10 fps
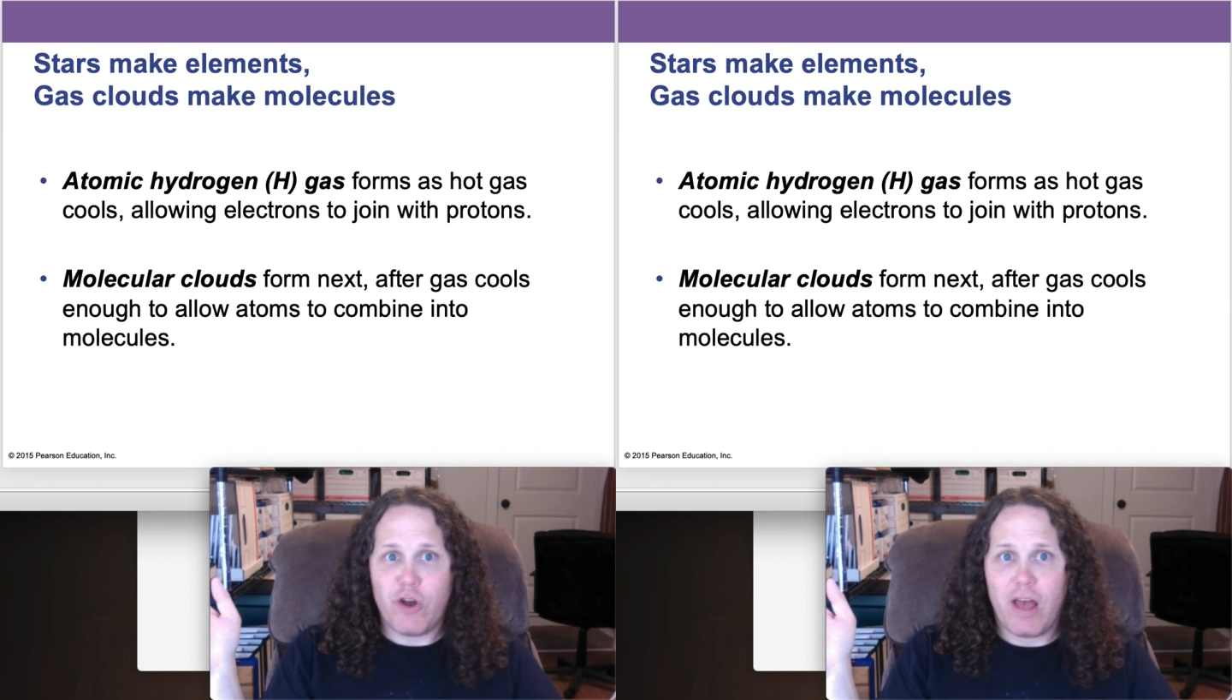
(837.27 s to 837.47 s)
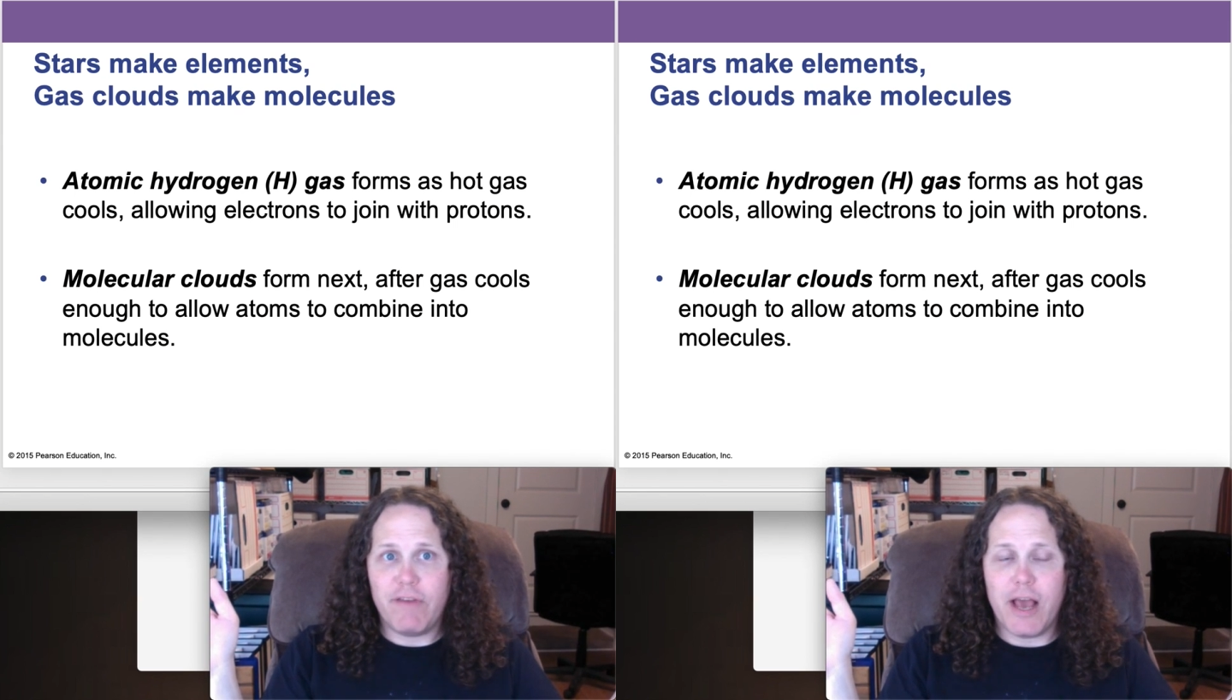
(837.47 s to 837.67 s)

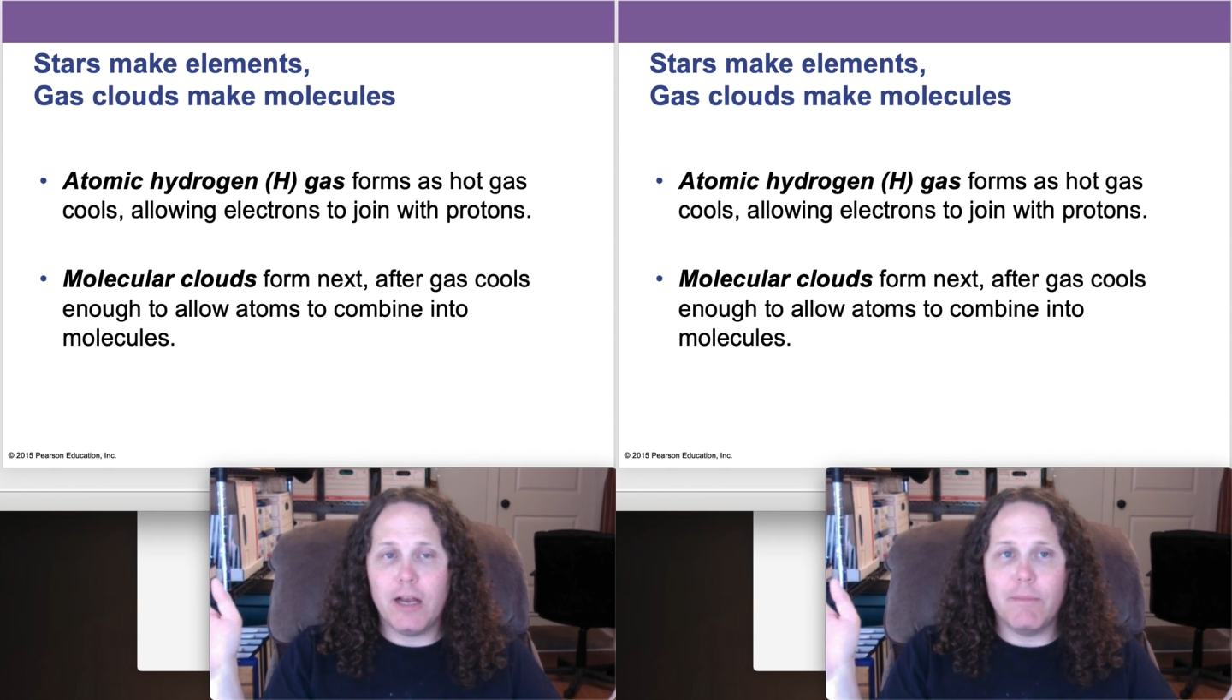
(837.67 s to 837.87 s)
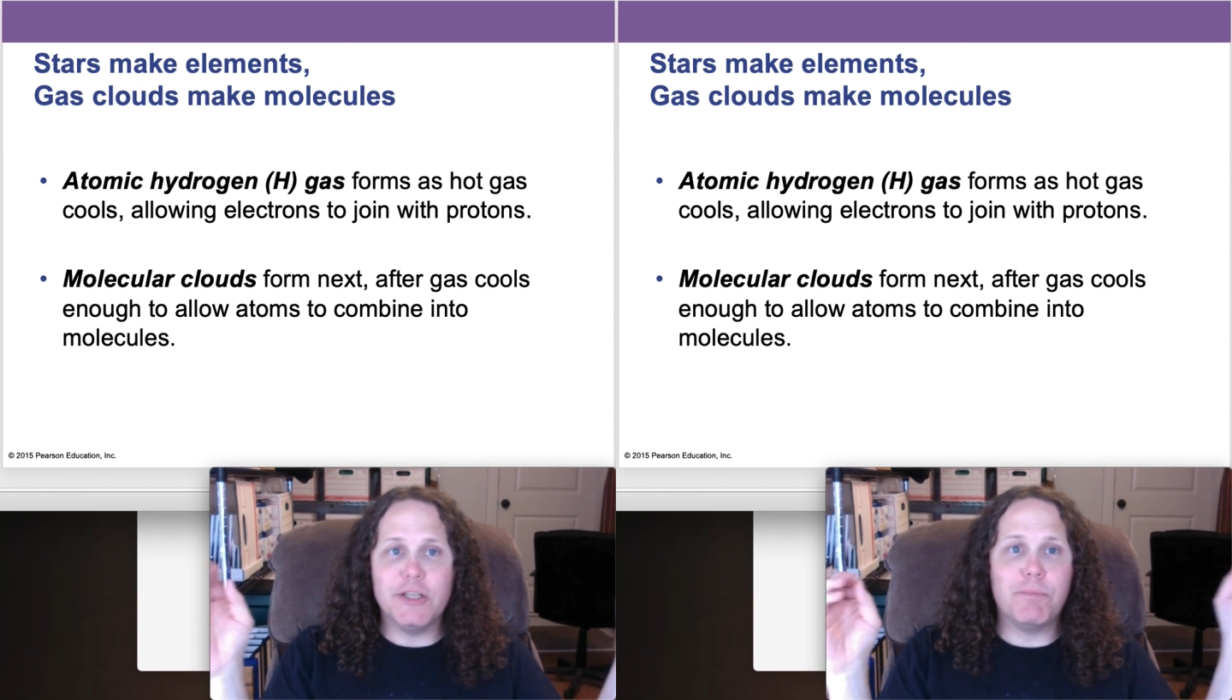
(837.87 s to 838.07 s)
heavy
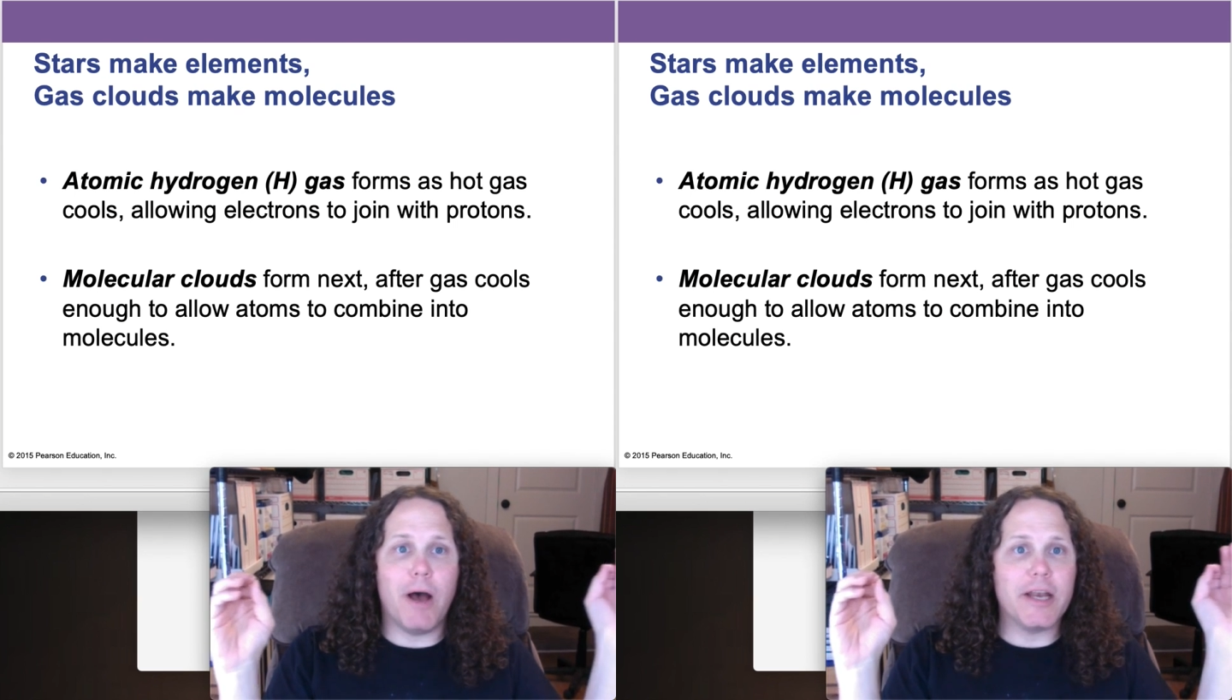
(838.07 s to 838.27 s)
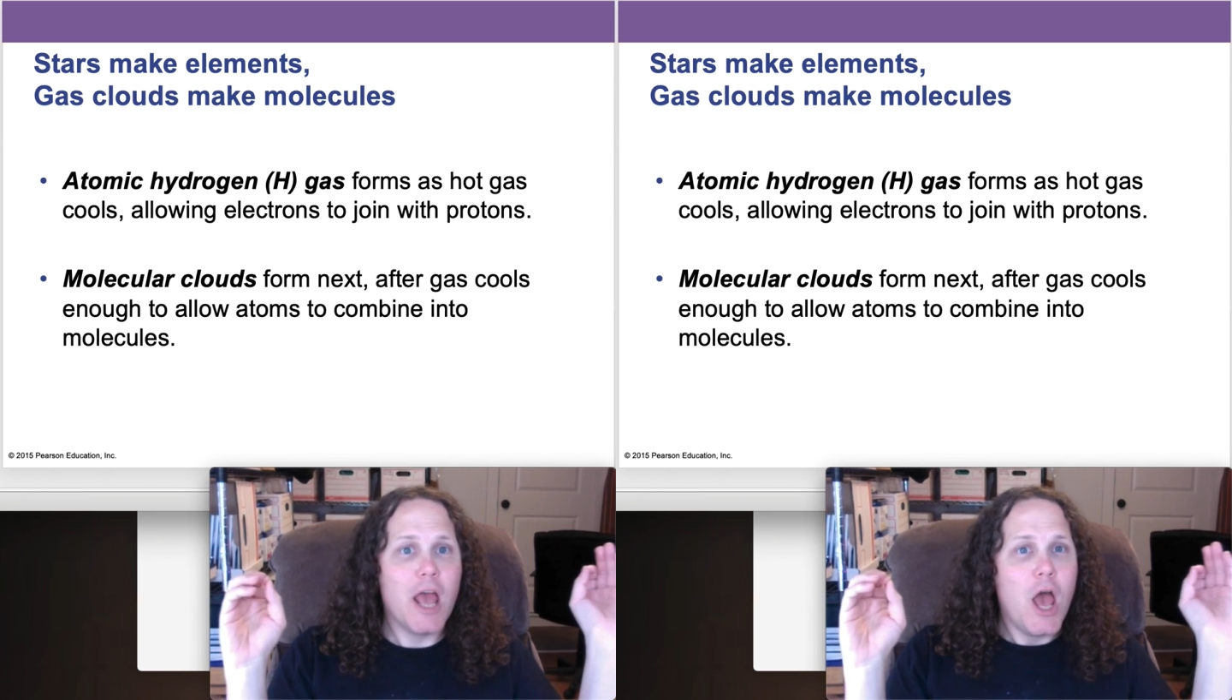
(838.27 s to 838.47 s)
elements, but